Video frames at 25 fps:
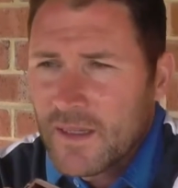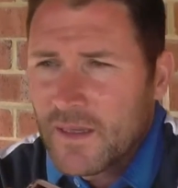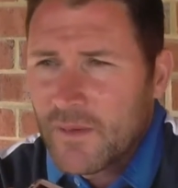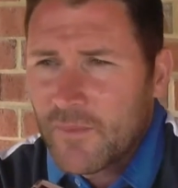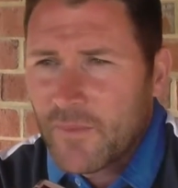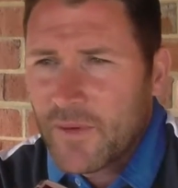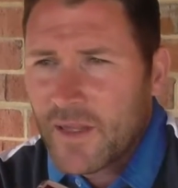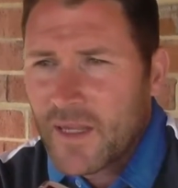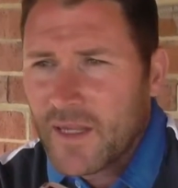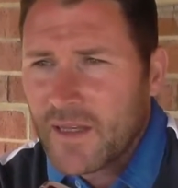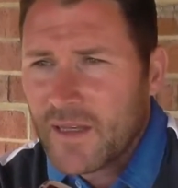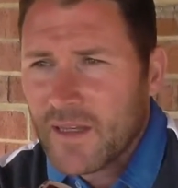
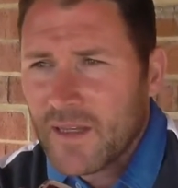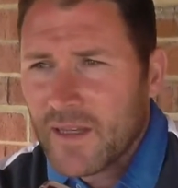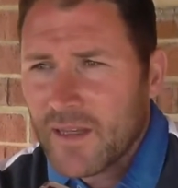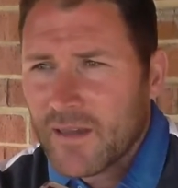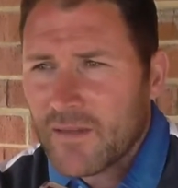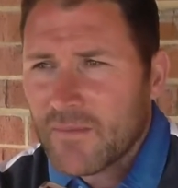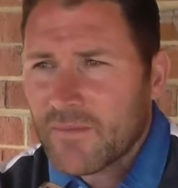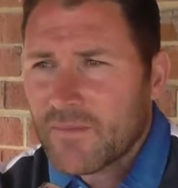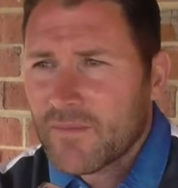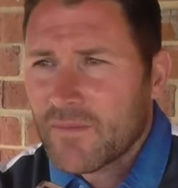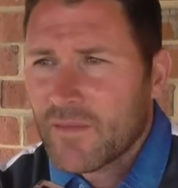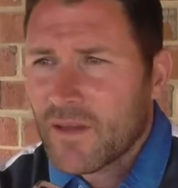and played
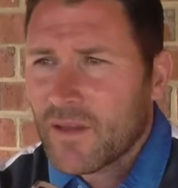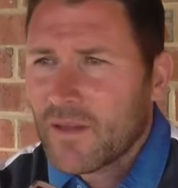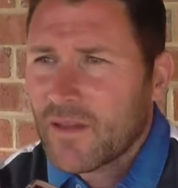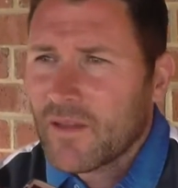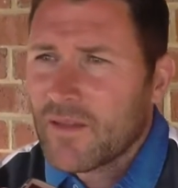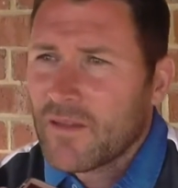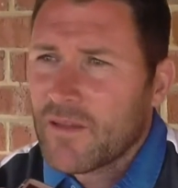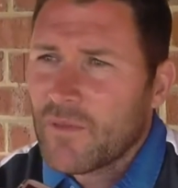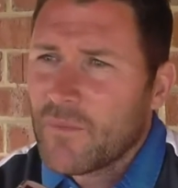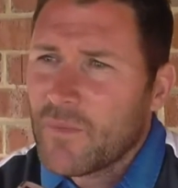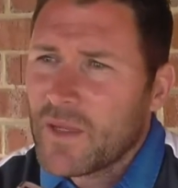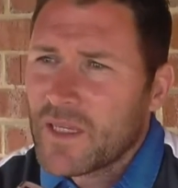a
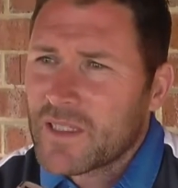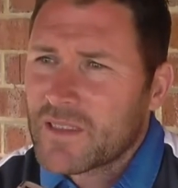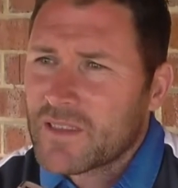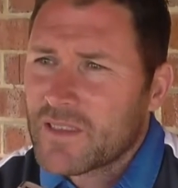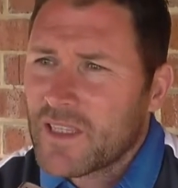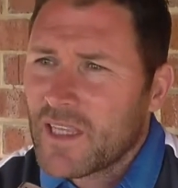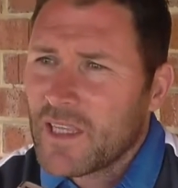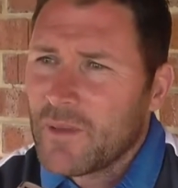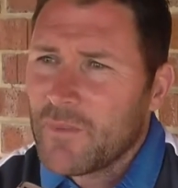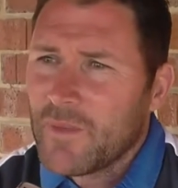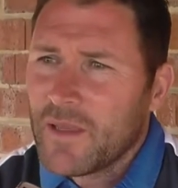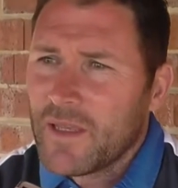
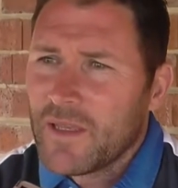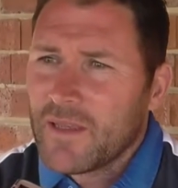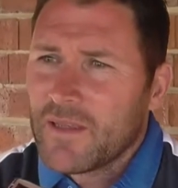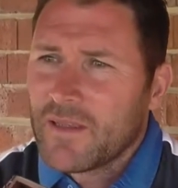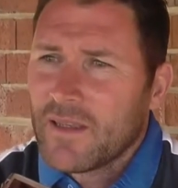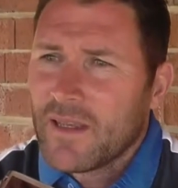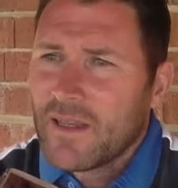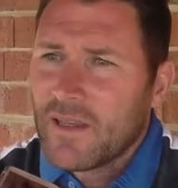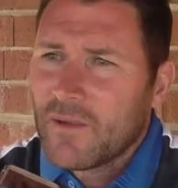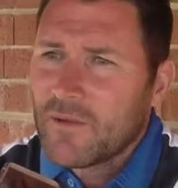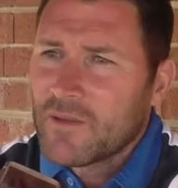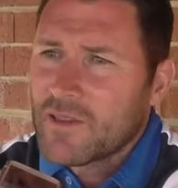mixed team here,
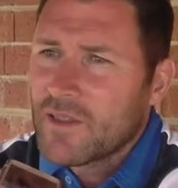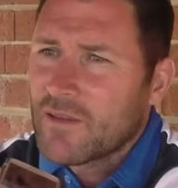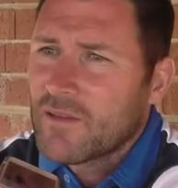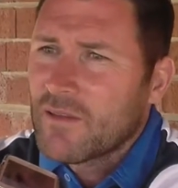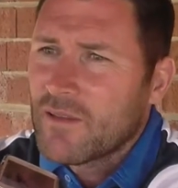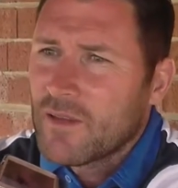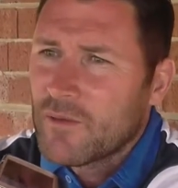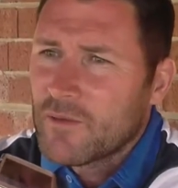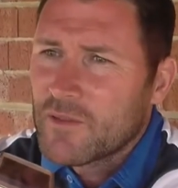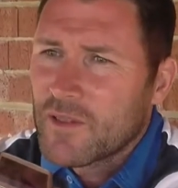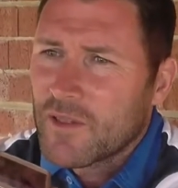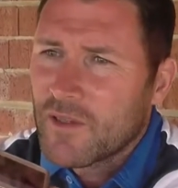and it was
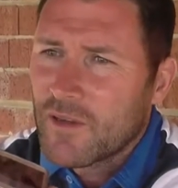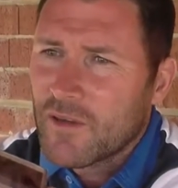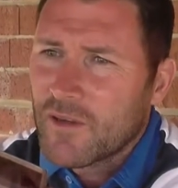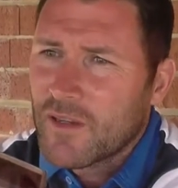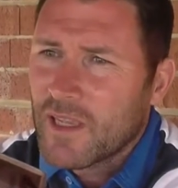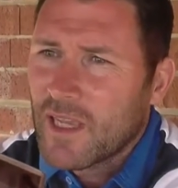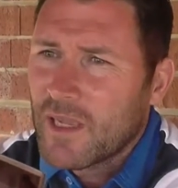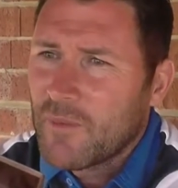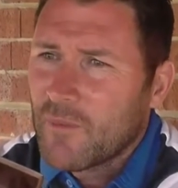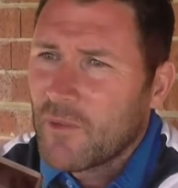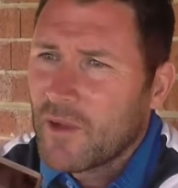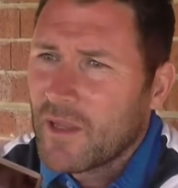a
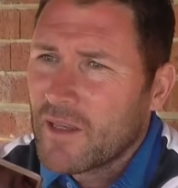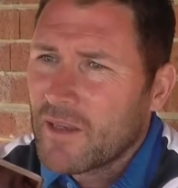good game.